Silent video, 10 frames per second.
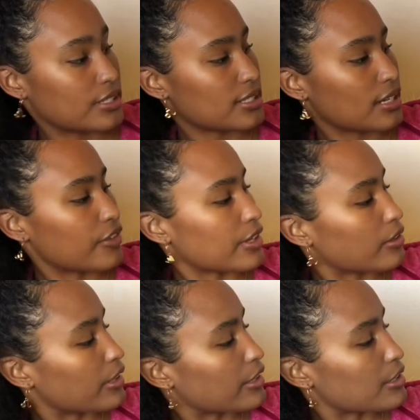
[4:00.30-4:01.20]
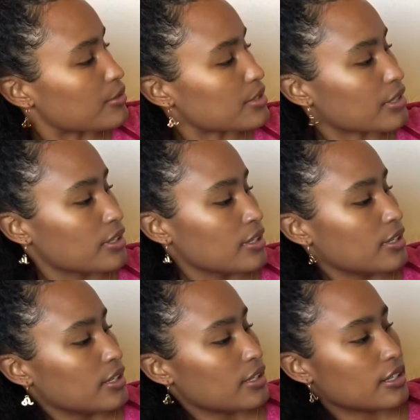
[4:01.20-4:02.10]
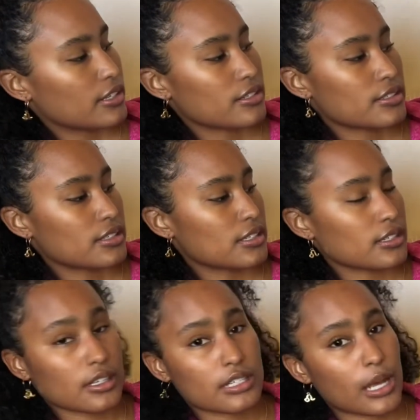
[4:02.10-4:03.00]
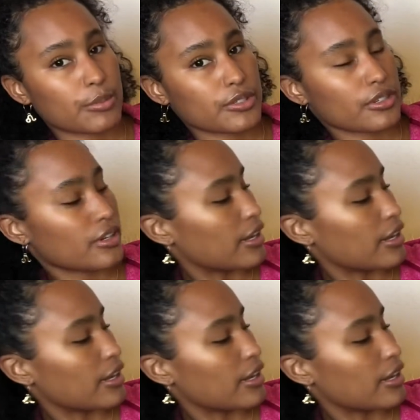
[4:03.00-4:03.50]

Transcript: and everything on how to use it. Here's the adapter